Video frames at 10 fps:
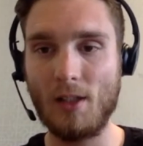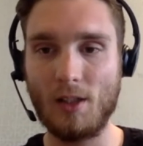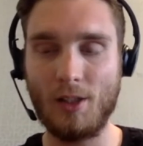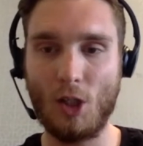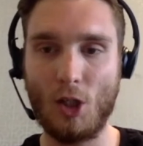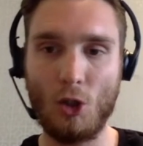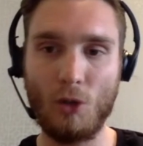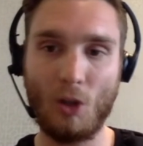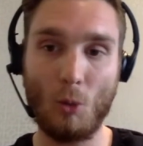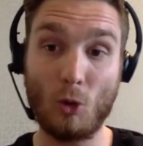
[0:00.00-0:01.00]
You know, you
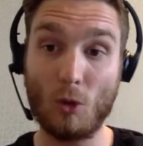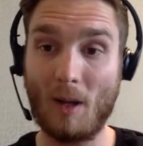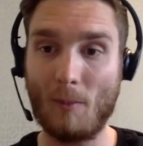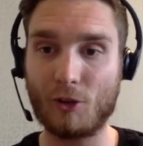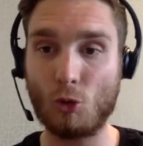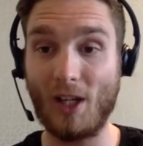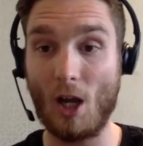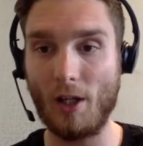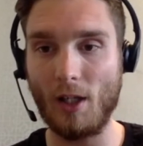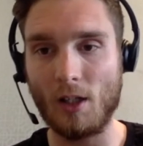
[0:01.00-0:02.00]
know, we talked about my story
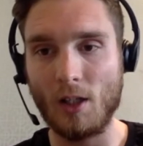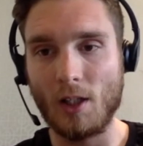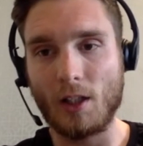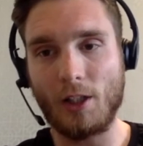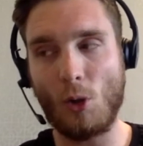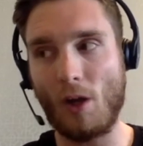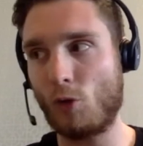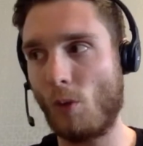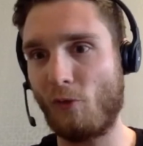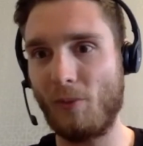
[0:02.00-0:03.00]
earlier. You know, I've
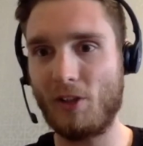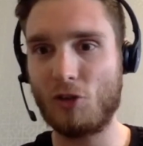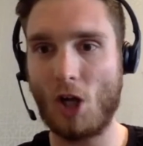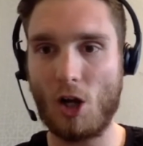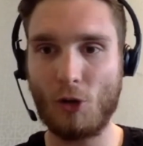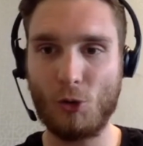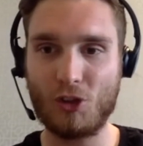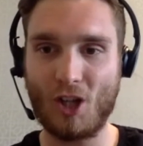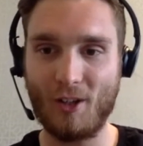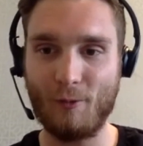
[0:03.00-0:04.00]
gone from this child who's
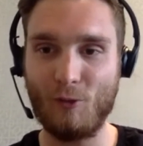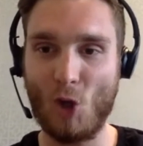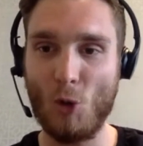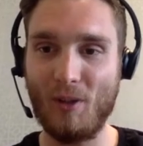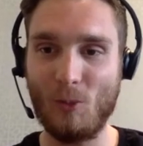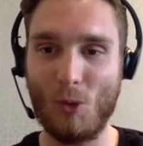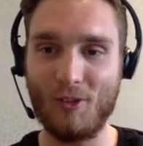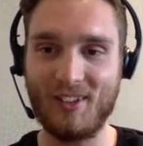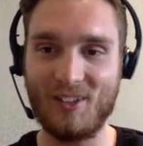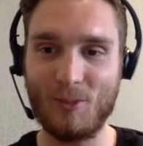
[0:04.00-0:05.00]
kind of nobody
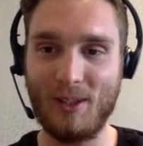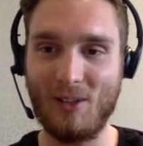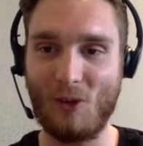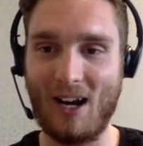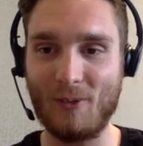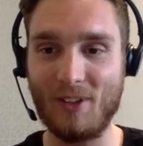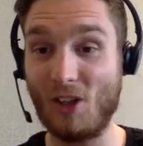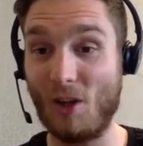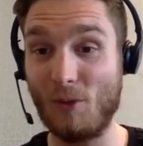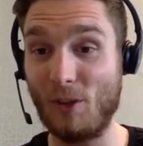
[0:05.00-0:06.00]
wanted to be around in
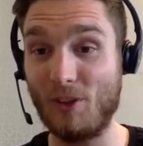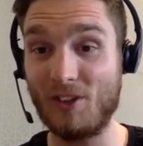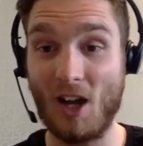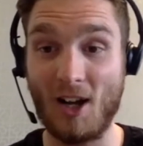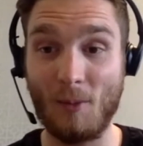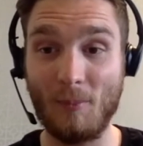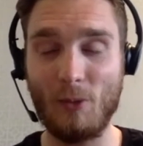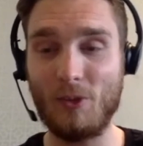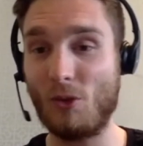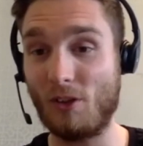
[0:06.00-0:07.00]
terms of he was dumb, he
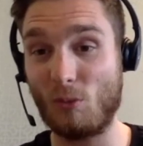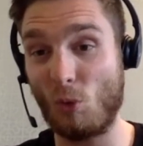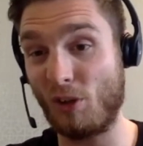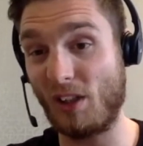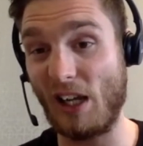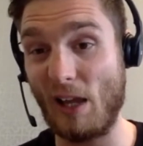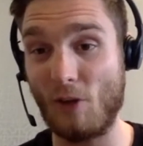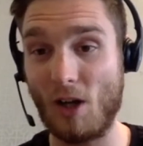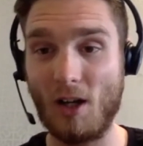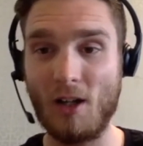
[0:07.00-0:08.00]
was on, wasn't
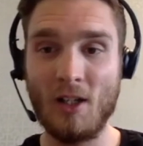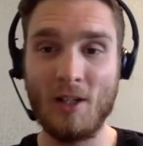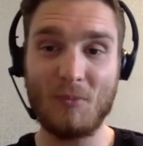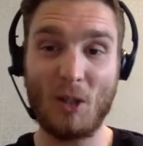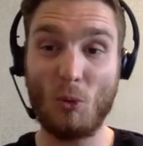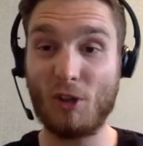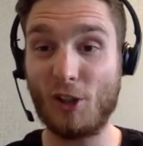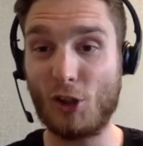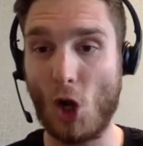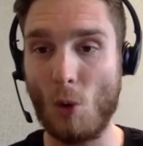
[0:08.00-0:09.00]
clever, he wasn't
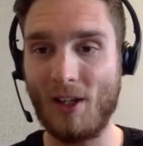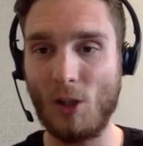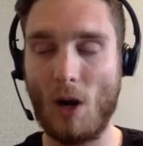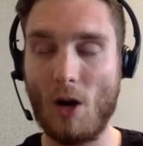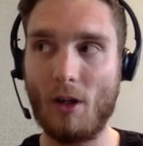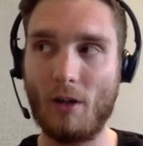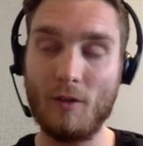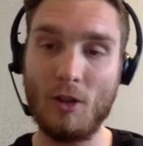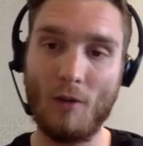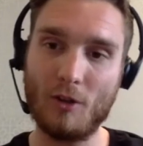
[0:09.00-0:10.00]
going to go anywhere, and I,
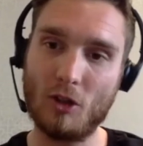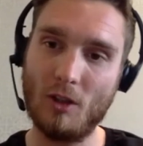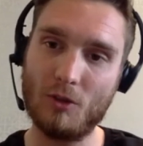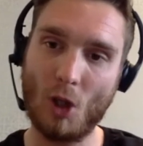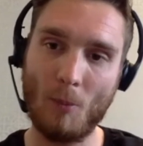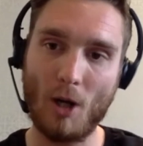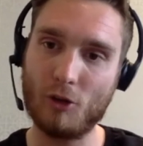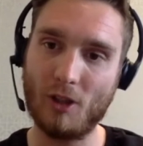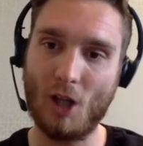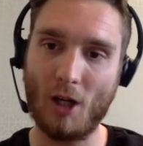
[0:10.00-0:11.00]
you know, I've achieved so much
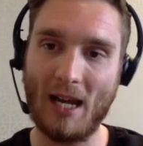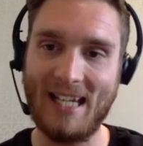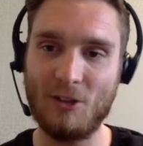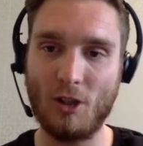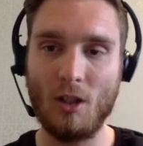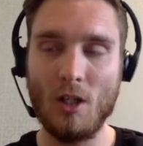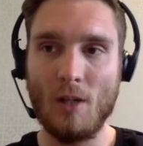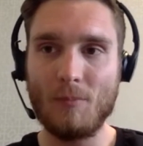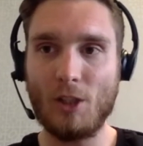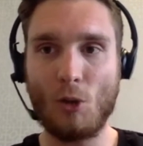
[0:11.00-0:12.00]
at a young age, and
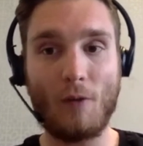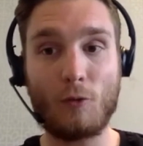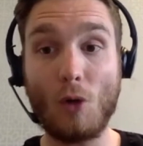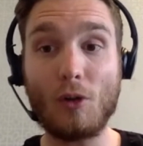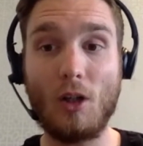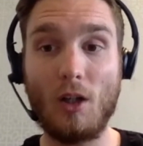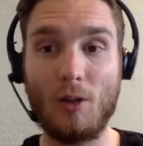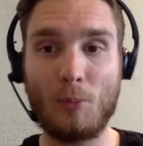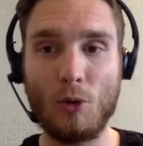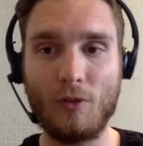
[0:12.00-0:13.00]
you know, I've got the, the
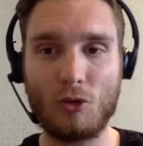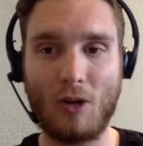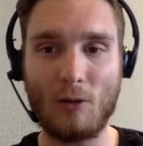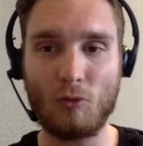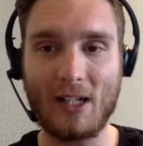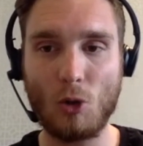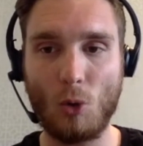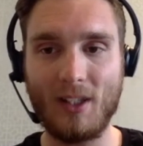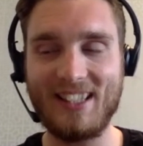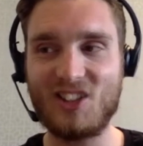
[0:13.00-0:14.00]
proven track
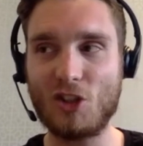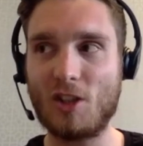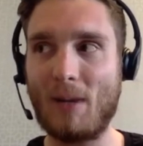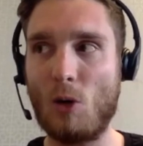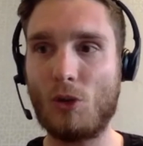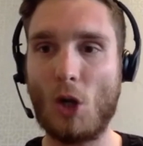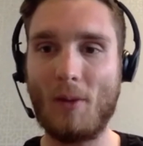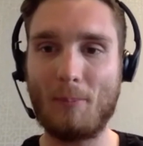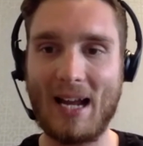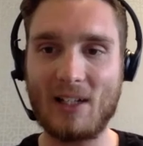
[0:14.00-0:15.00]
record. And it's just about
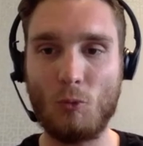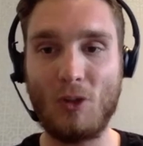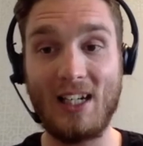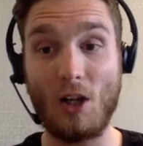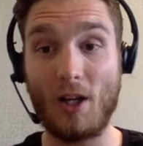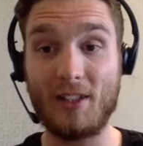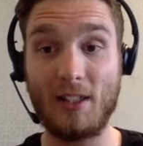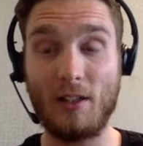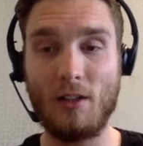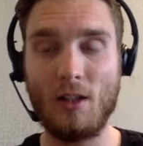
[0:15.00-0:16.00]
going back and realizing
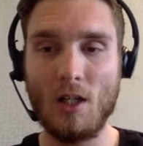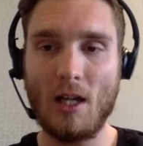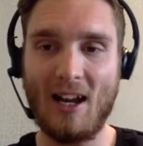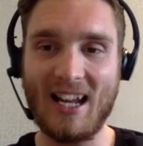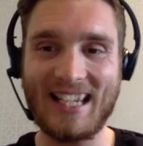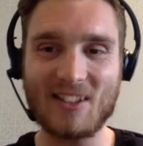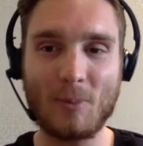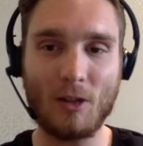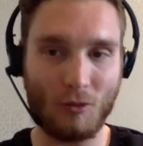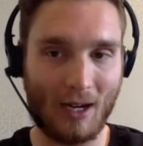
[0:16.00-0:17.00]
and uh, I guess a
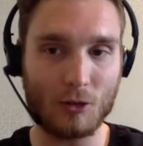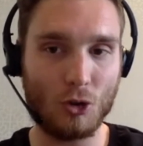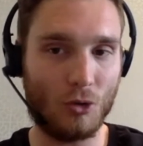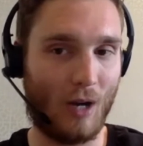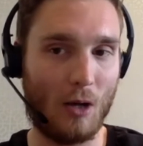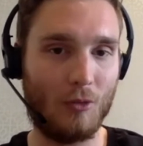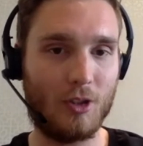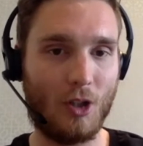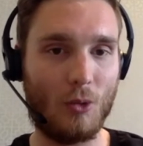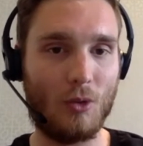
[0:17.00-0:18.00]
bit of gratitude around,
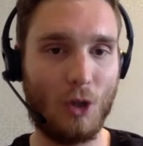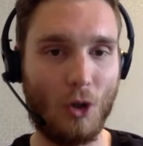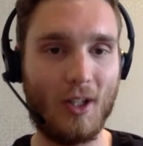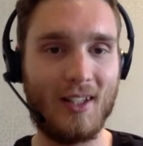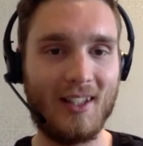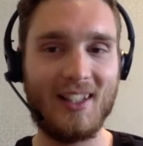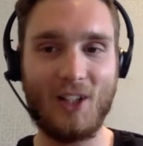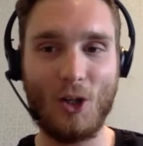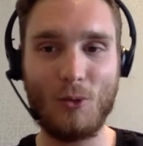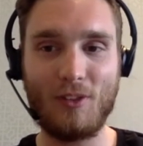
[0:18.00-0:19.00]
you know, look, you
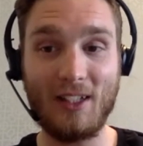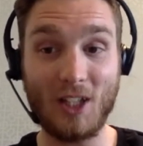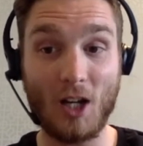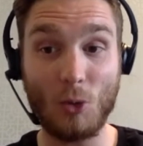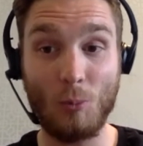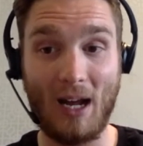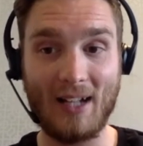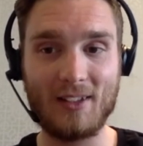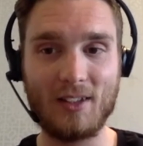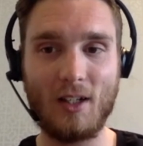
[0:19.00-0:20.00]
know, things aren't all
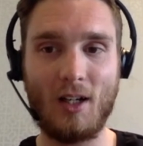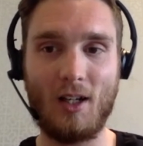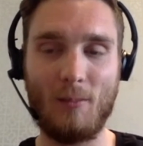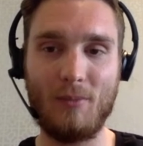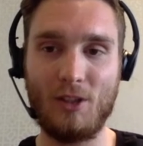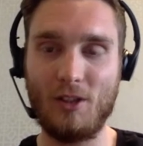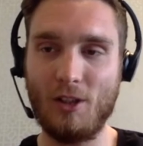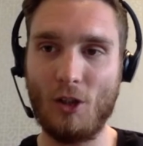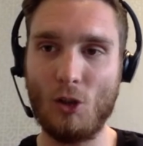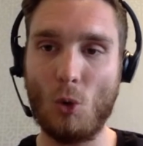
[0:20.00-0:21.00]
bad. Um, you, you,
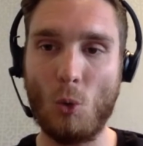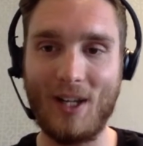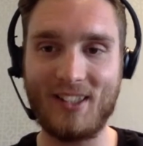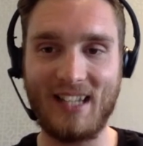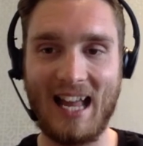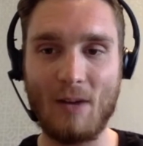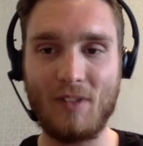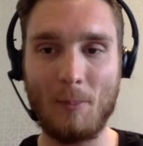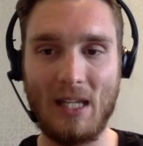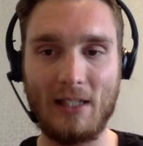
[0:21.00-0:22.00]
know, you're always going to have
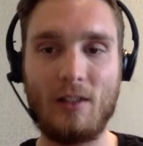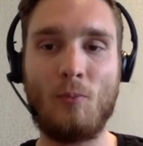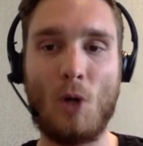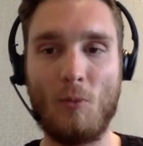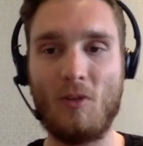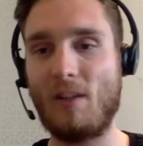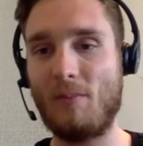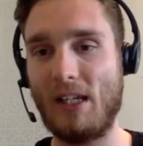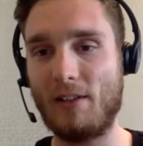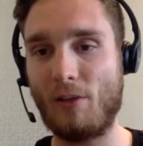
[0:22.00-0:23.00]
them negative moments and
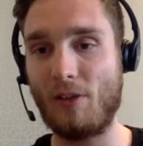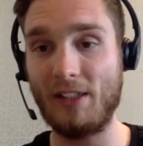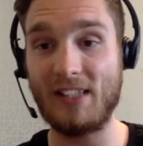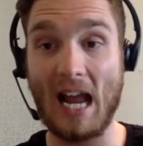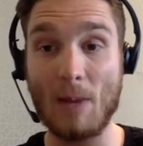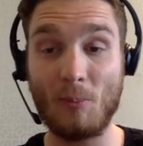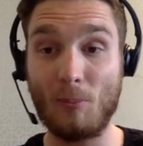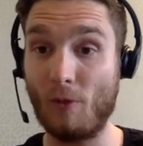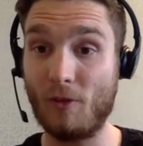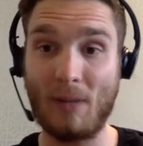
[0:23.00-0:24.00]
negative things that happen,
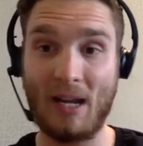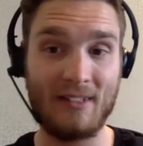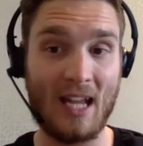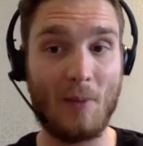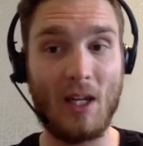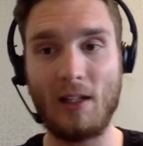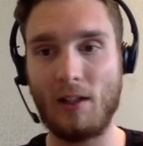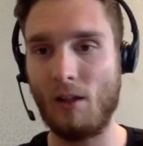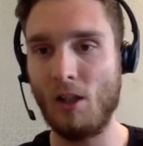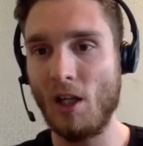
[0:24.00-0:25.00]
both the pandemic
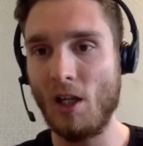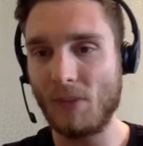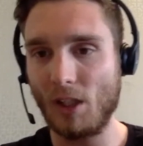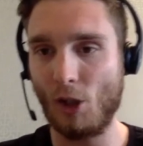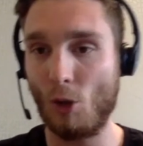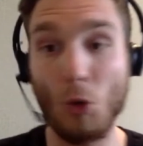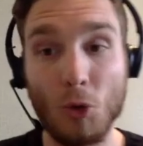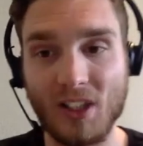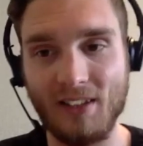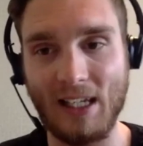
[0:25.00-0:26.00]
and, you know,
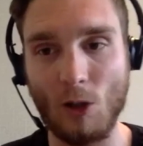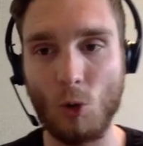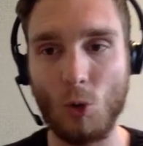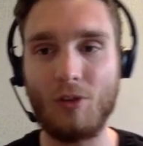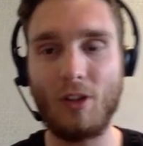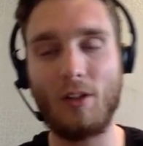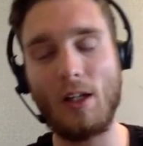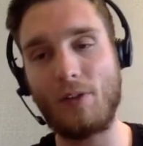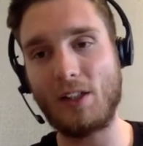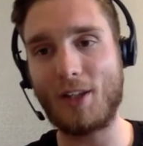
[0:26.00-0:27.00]
losing deals and,
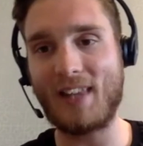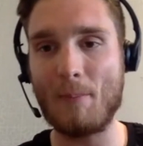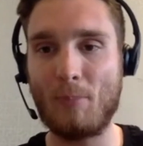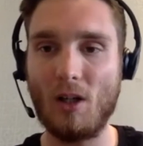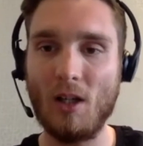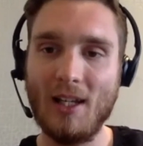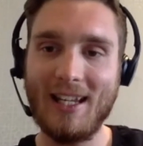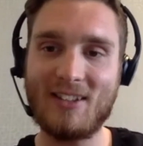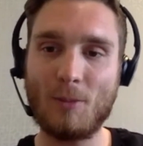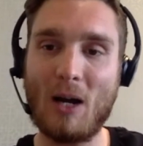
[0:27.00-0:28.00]
and things like that. But
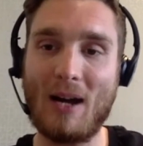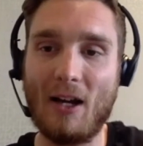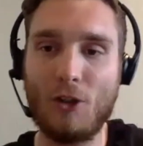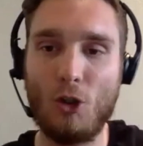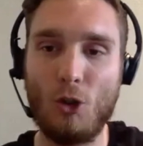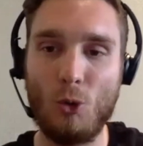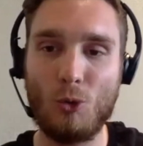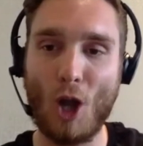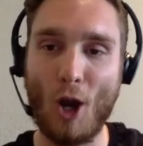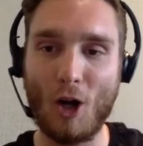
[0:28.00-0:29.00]
it's about how you
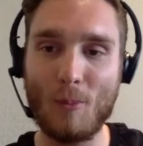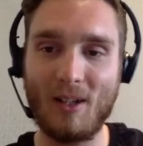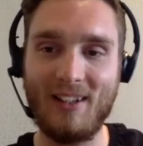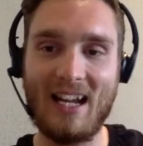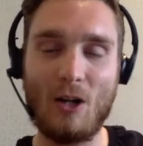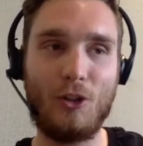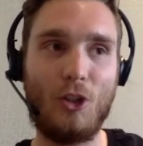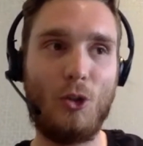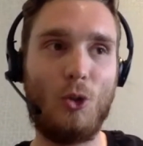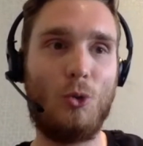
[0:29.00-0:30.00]
turn up and how
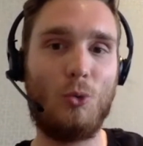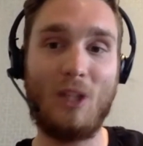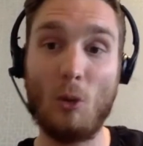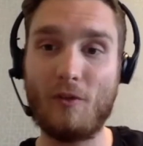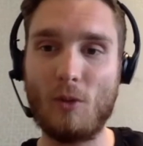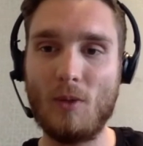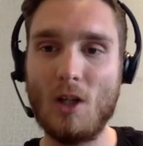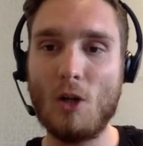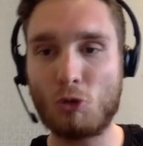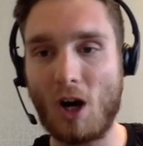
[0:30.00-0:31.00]
you deal with them
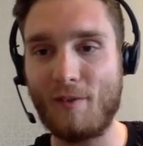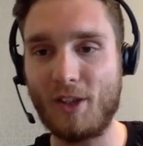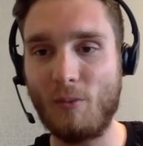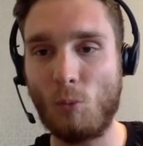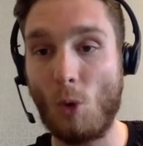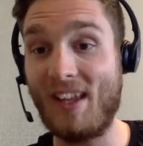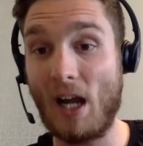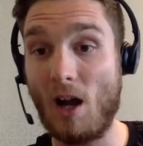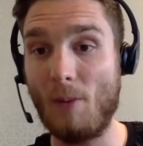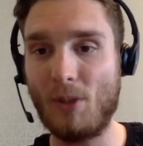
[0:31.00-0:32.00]
rather than what they
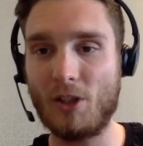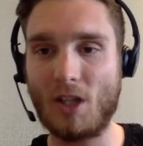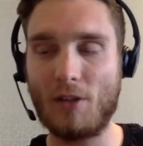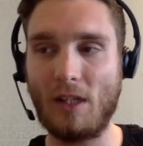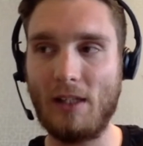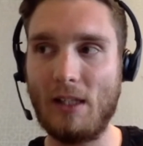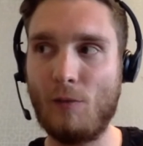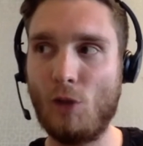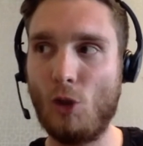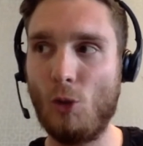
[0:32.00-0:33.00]
are. Because I think if
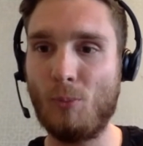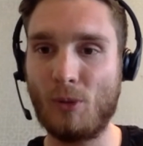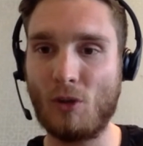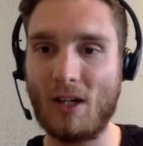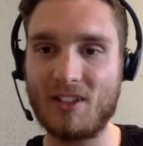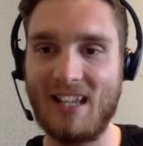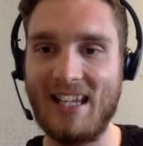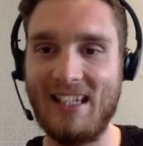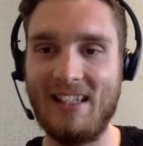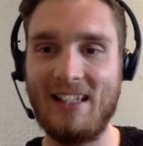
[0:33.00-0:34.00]
you crash
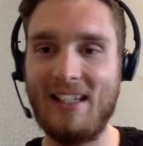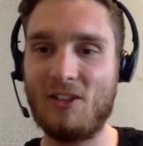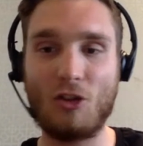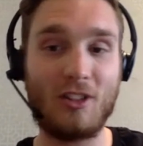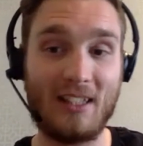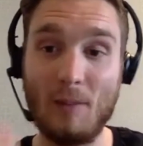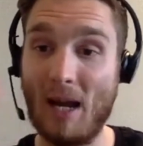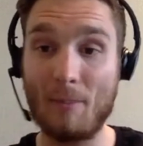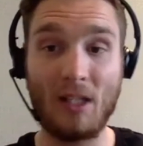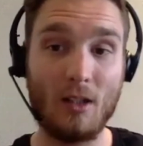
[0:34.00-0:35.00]
a, it's just going to keep
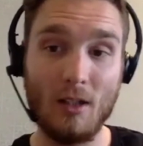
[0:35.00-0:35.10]
happening.